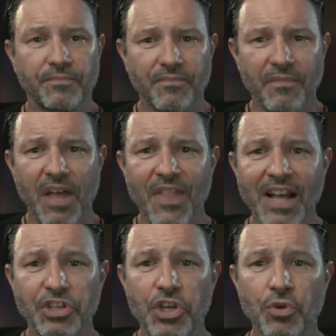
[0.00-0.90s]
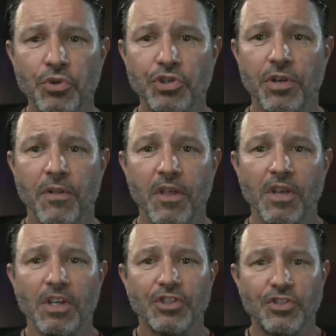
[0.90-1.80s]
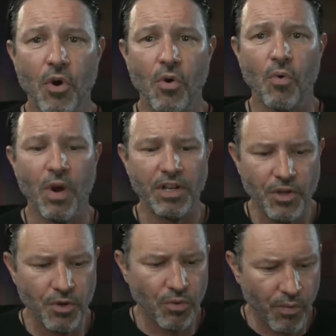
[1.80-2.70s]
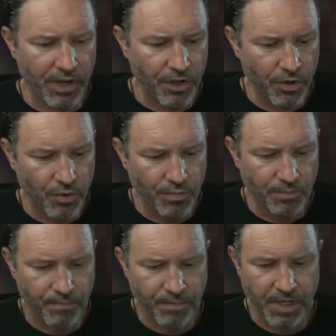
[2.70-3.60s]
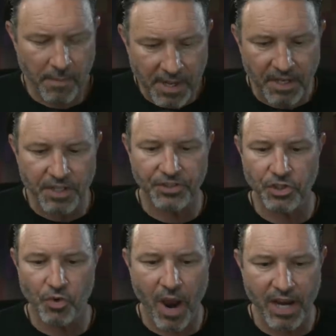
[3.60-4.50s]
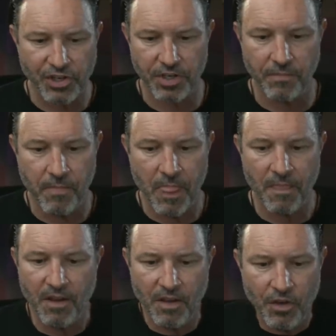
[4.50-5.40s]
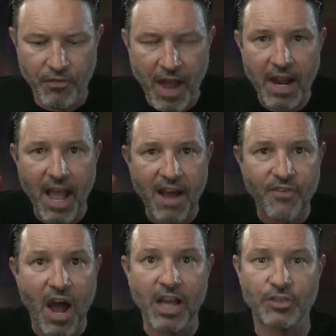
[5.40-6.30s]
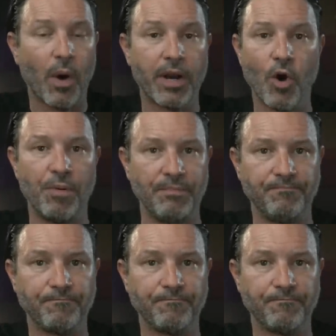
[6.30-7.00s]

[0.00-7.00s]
And that's huge. So when you when you come into the situation, you've got to have eyes wide open.